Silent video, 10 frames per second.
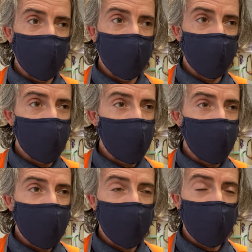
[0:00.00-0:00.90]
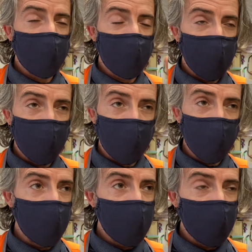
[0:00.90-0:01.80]
Another one I think is out on school
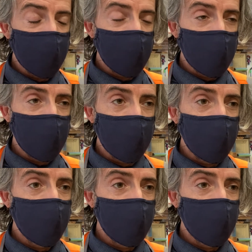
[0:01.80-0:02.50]
business for something.